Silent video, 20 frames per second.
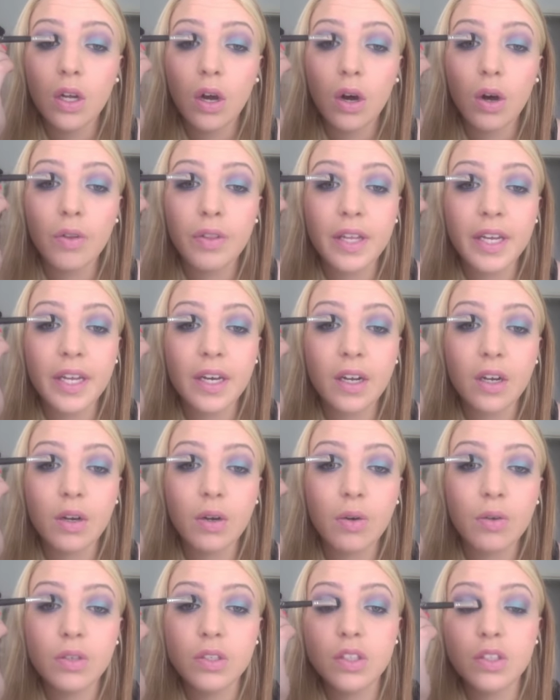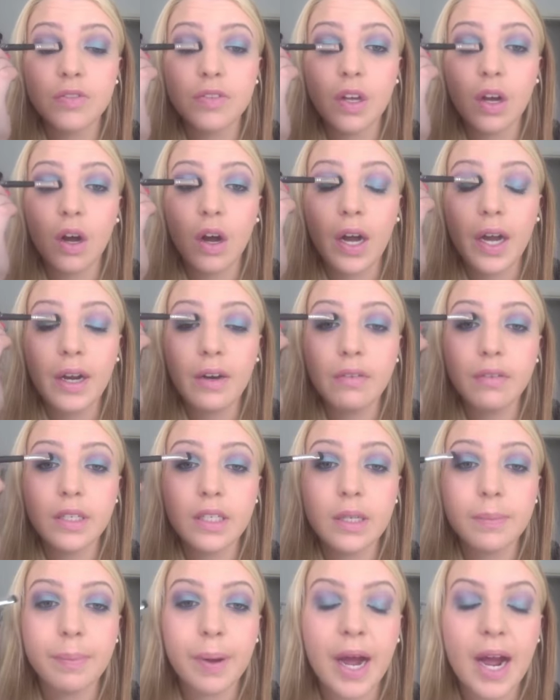on the inner corners of the eye. It
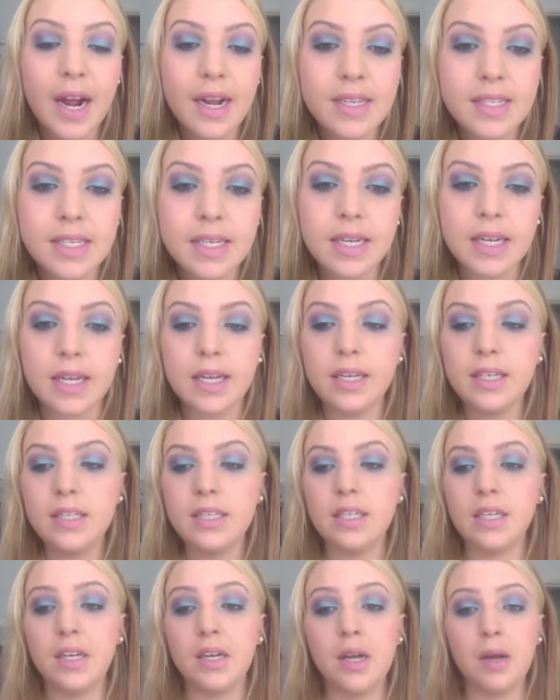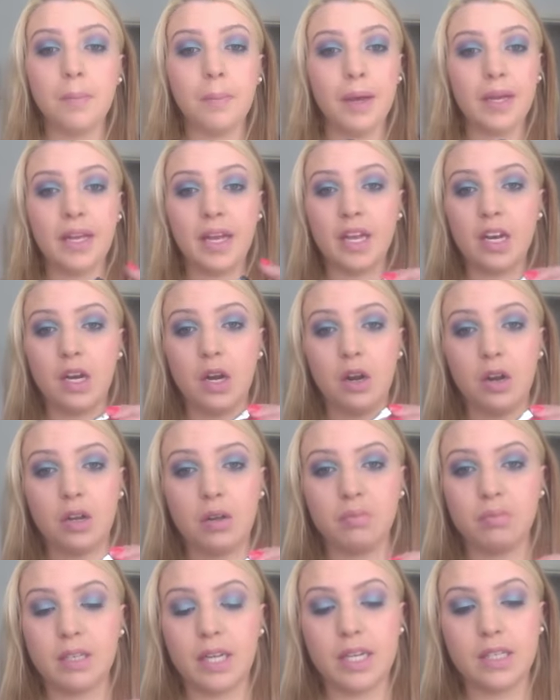really packs it in. But yeah, no
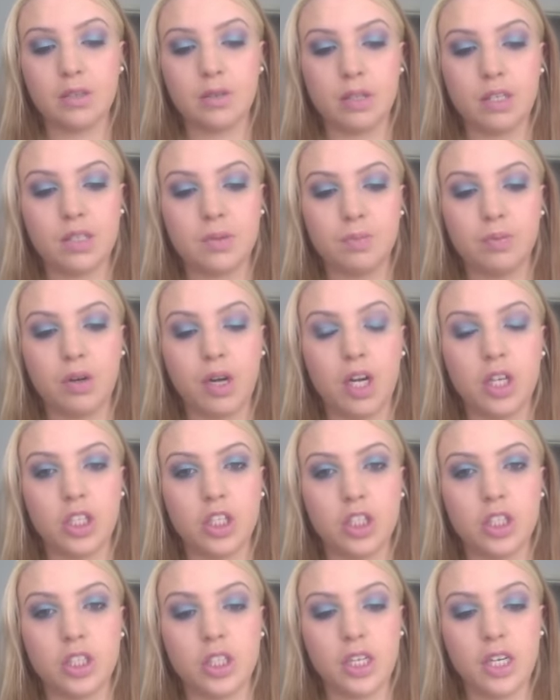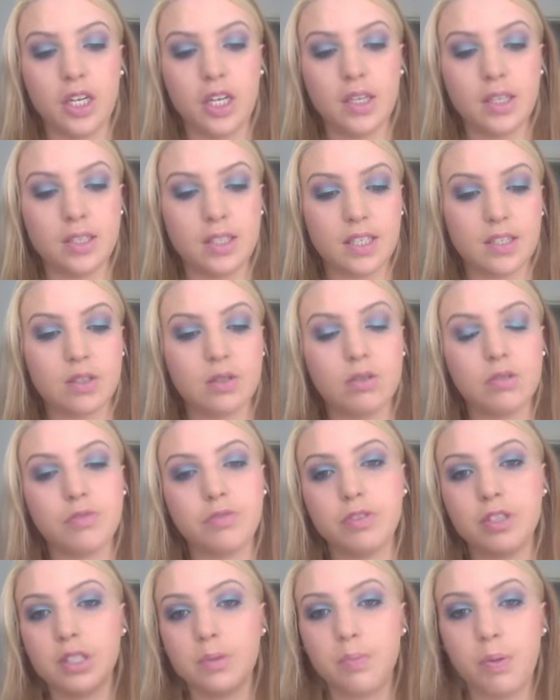complaints with this brush. Does good
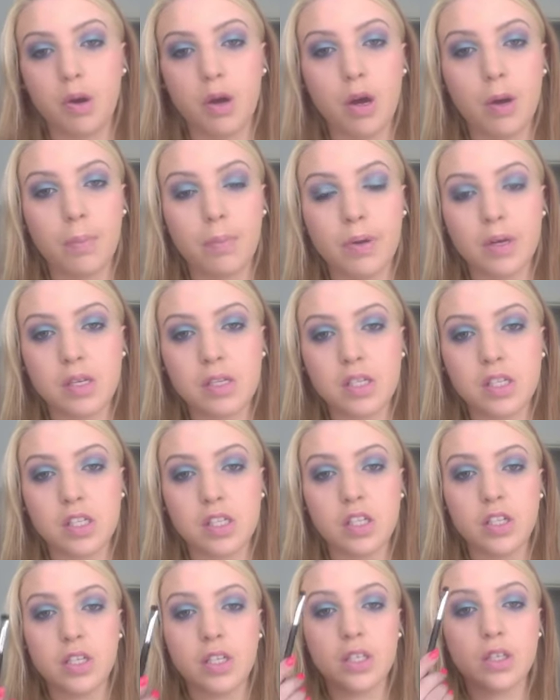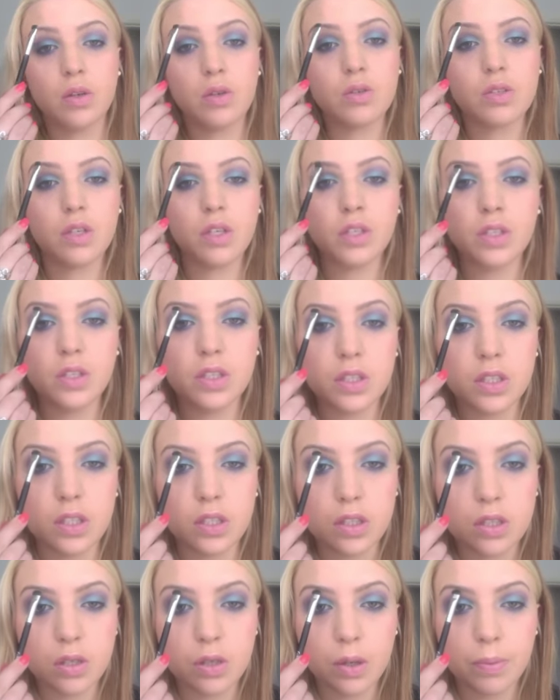for its purpose. You can also use
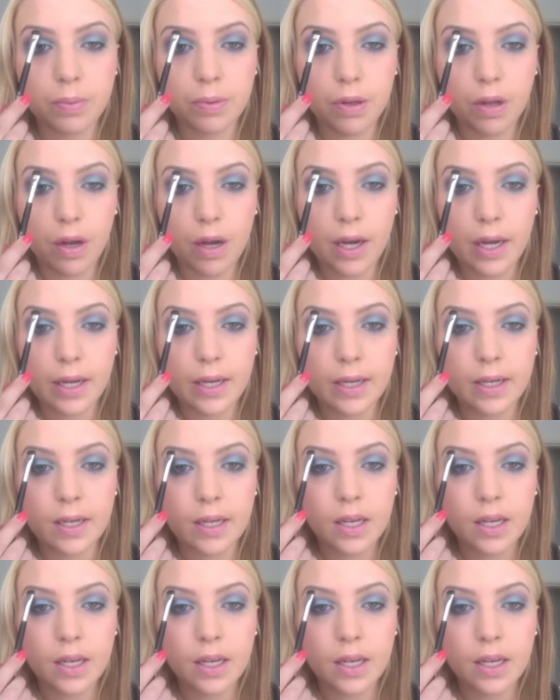it to apply